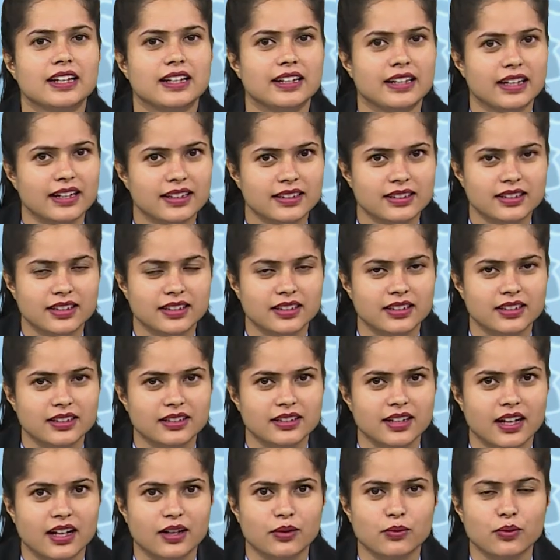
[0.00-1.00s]
Let's
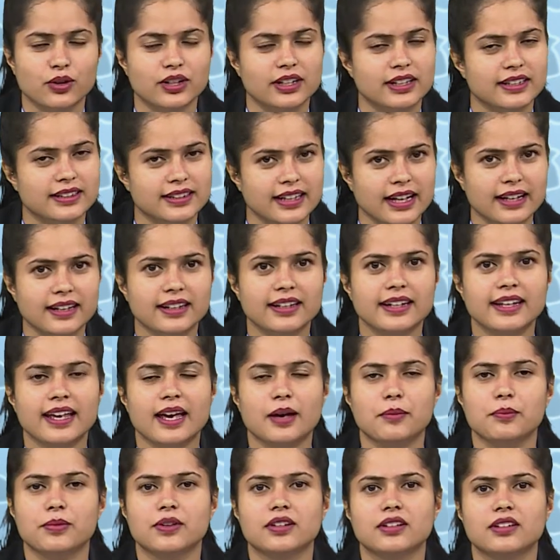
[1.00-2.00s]
understand what exactly
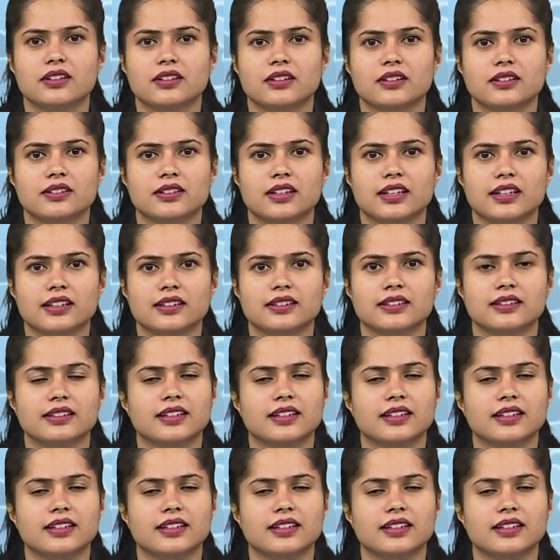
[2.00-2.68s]
happened in this case.